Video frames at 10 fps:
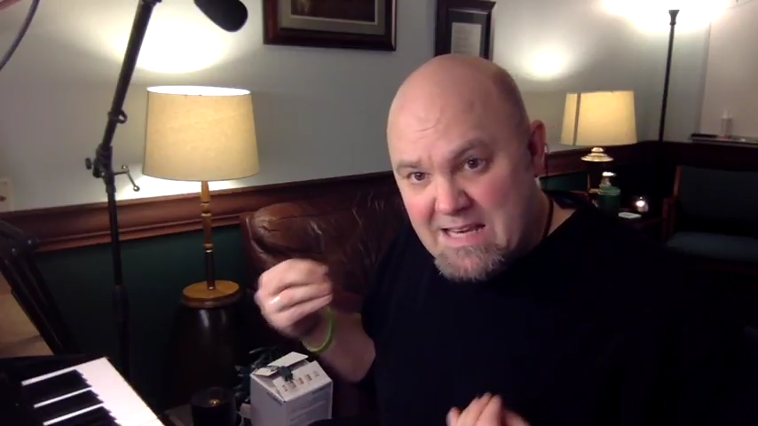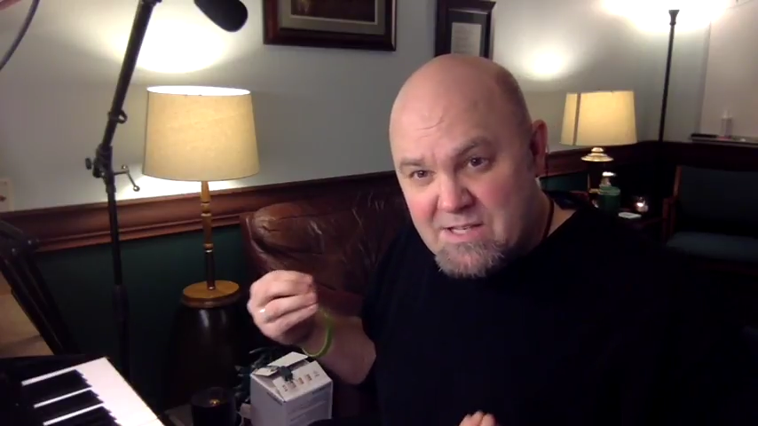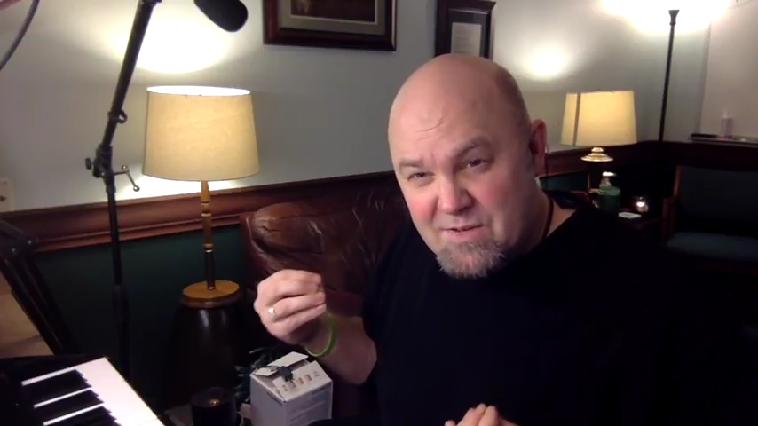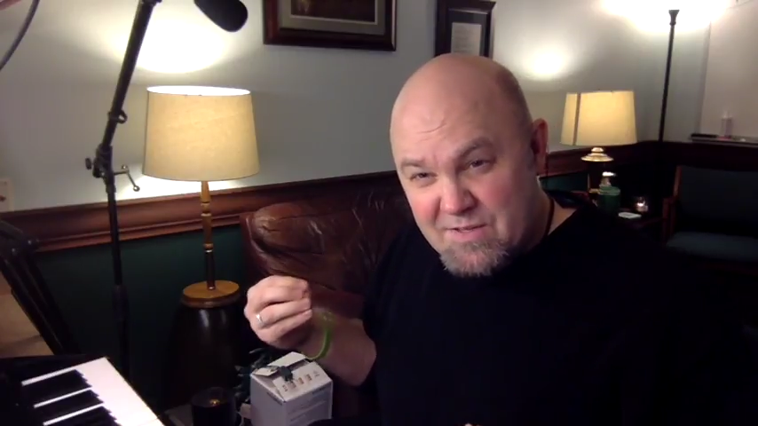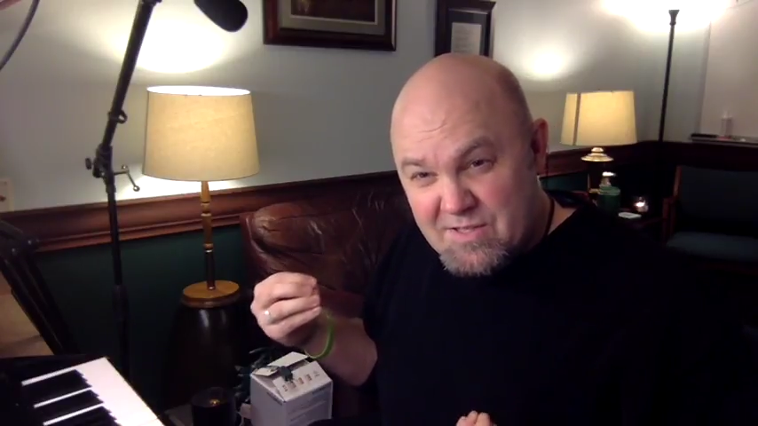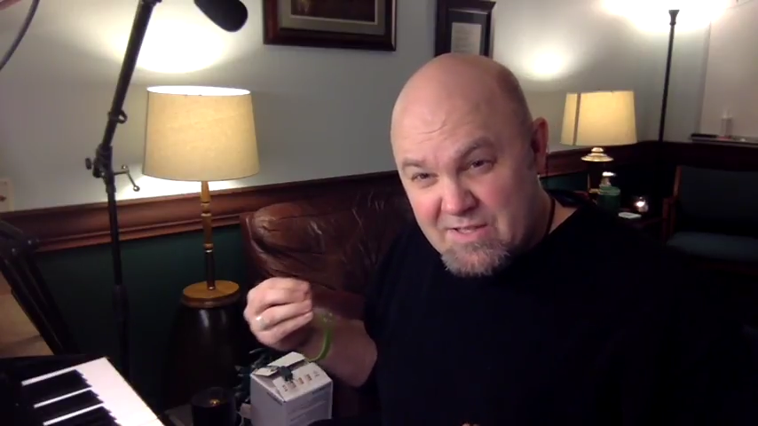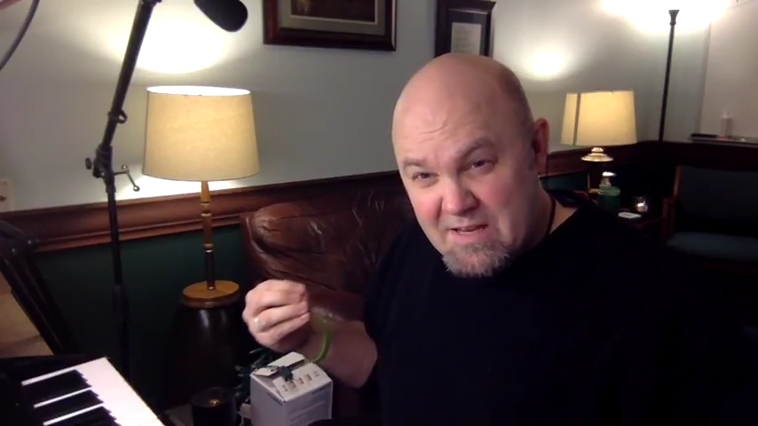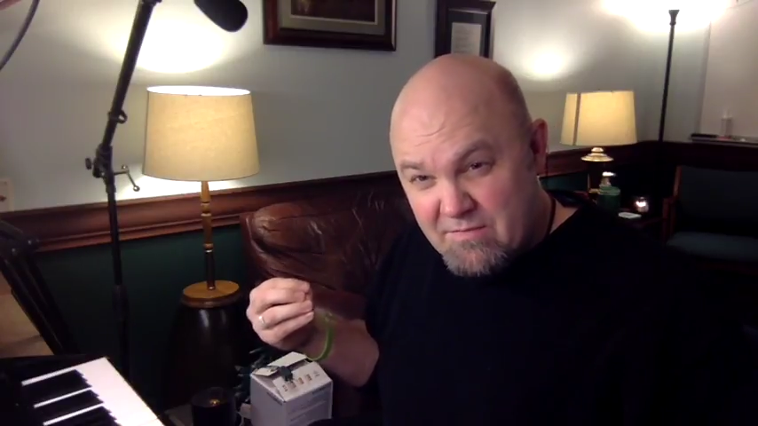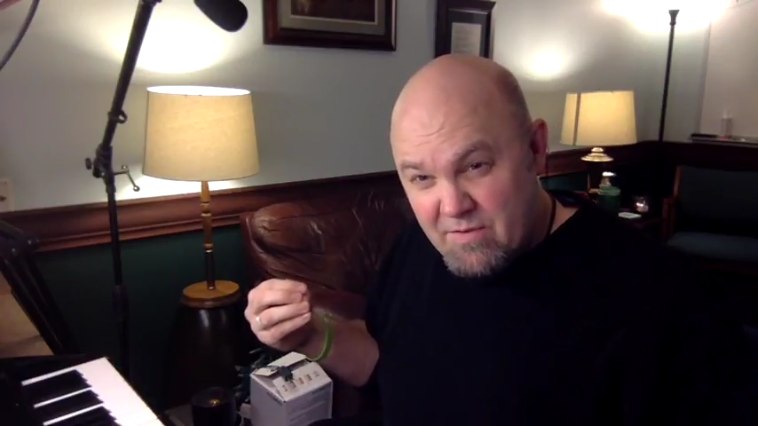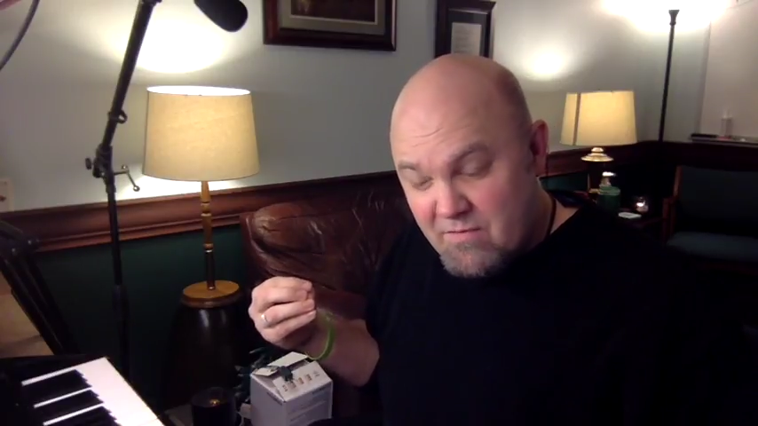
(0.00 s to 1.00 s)
easier to
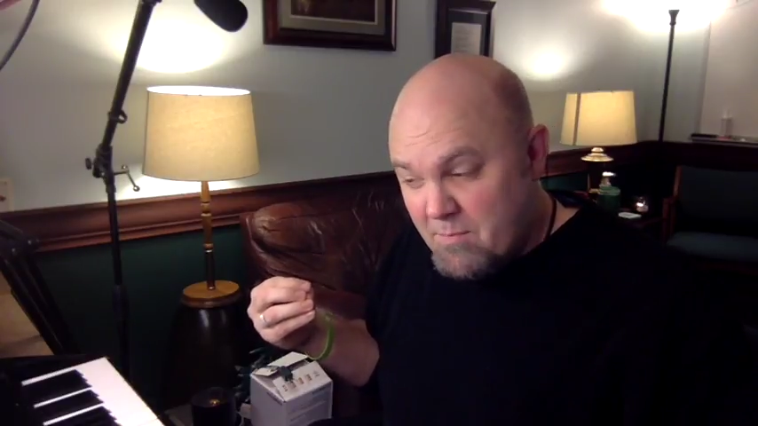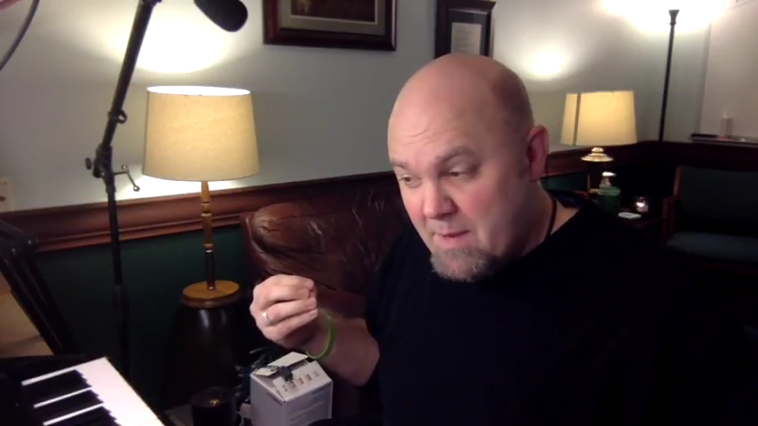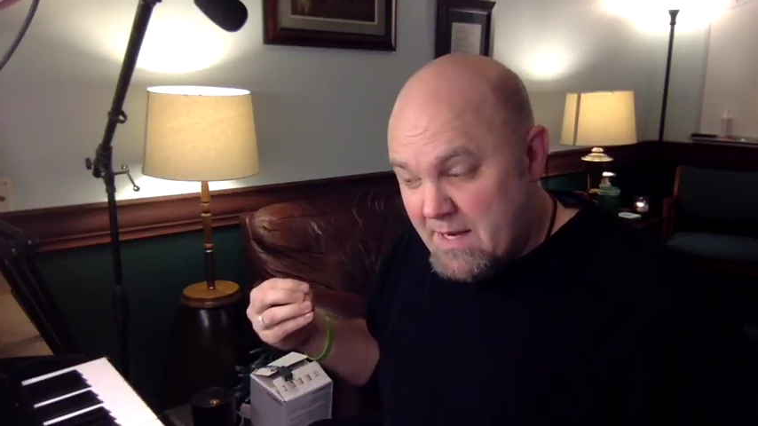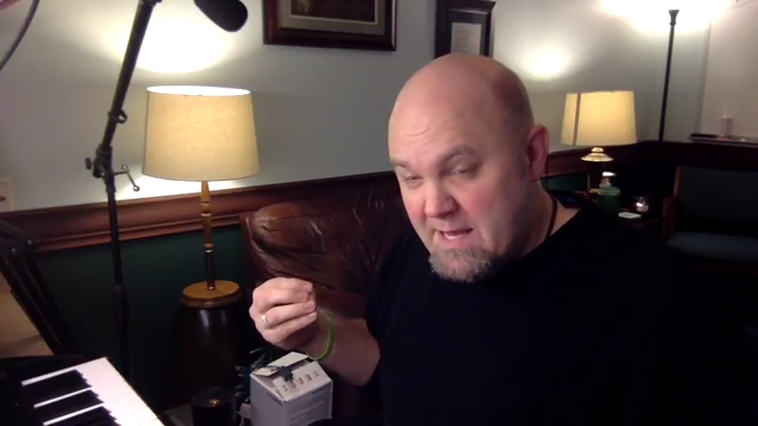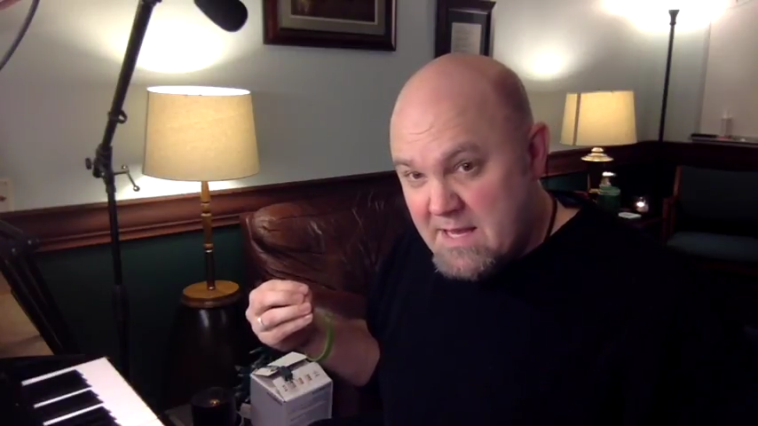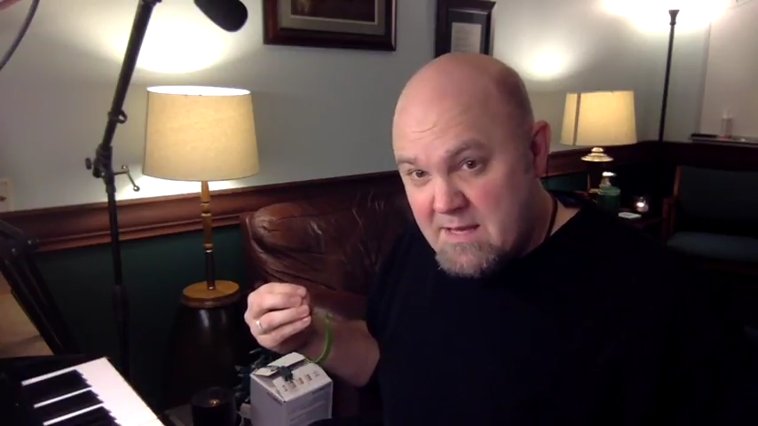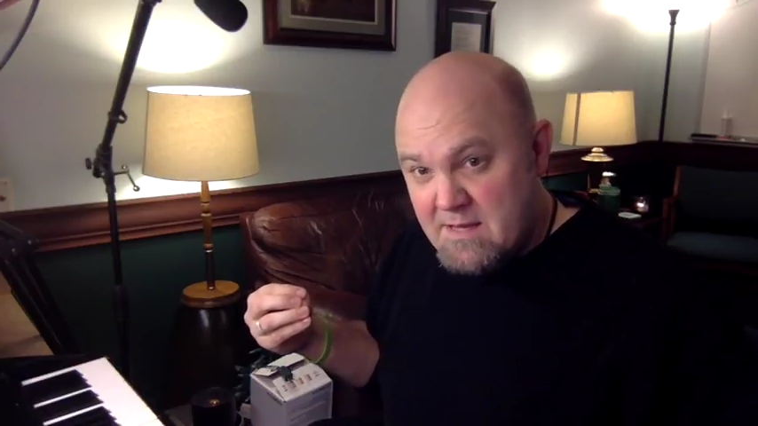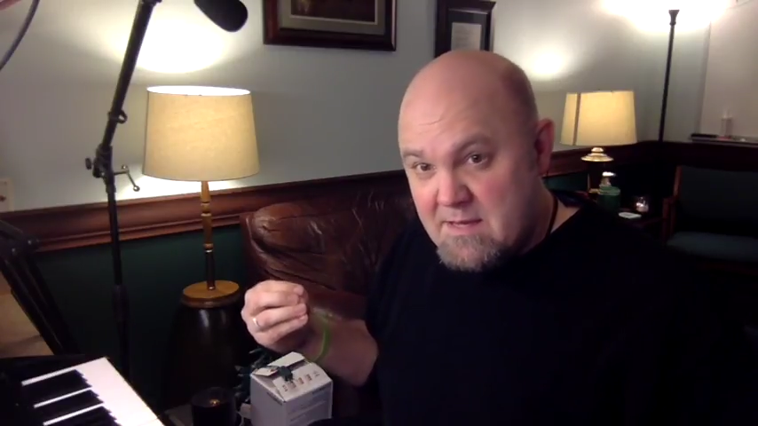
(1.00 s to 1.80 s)
sing for everybody